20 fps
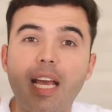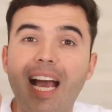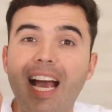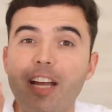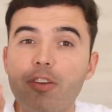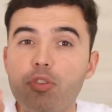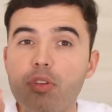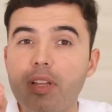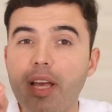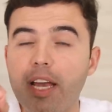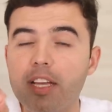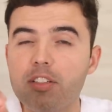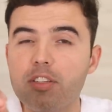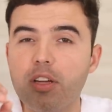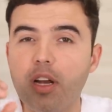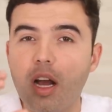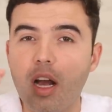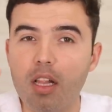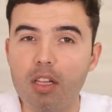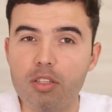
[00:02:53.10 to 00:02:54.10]

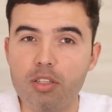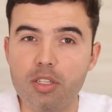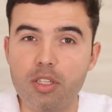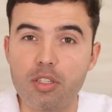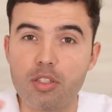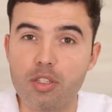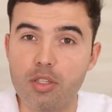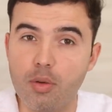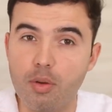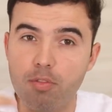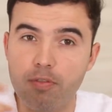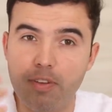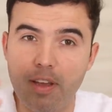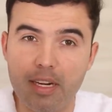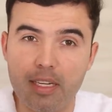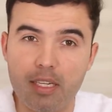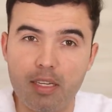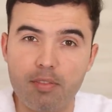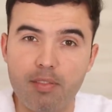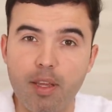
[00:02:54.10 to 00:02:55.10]
hydrolyzed collagen is so
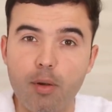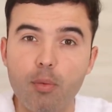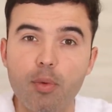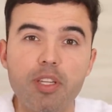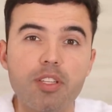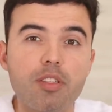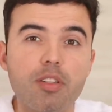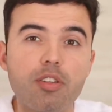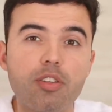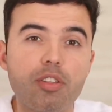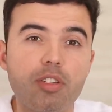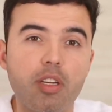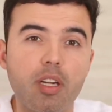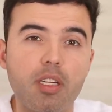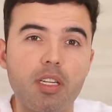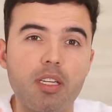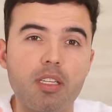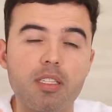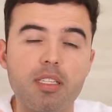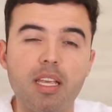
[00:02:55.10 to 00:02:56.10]
effective that recent
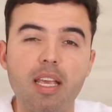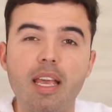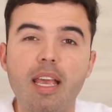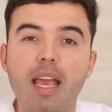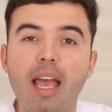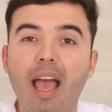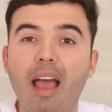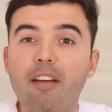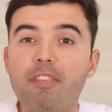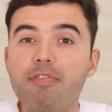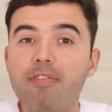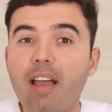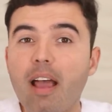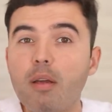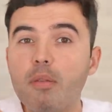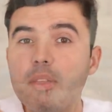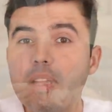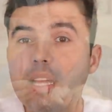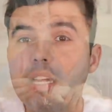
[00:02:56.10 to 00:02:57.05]
studies have found